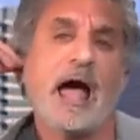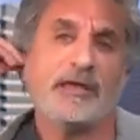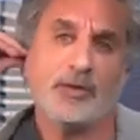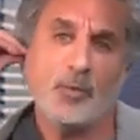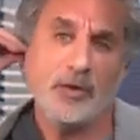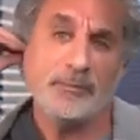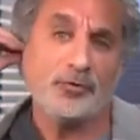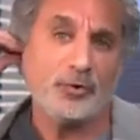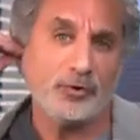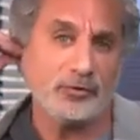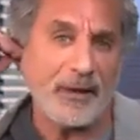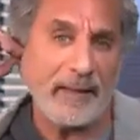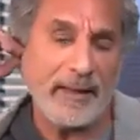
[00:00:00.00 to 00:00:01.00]
You want me to
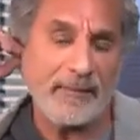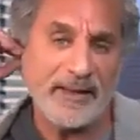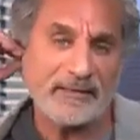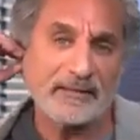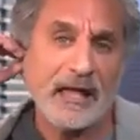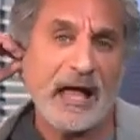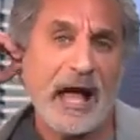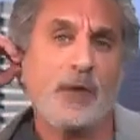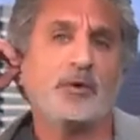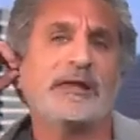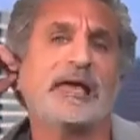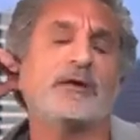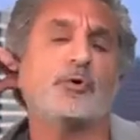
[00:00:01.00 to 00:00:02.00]
condemn Hamas? I
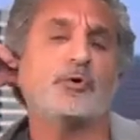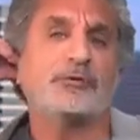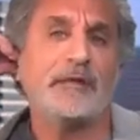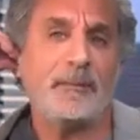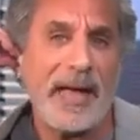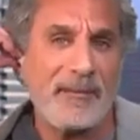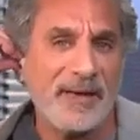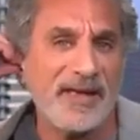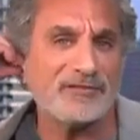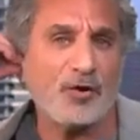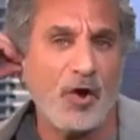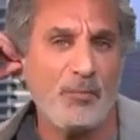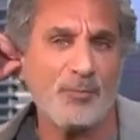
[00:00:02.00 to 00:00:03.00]
will condemn
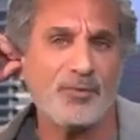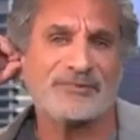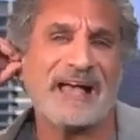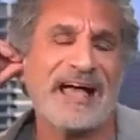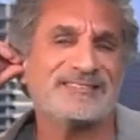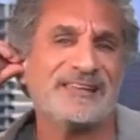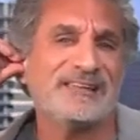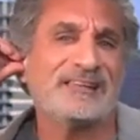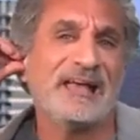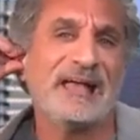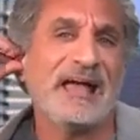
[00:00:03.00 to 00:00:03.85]
Hamas, Hummus, Hassan,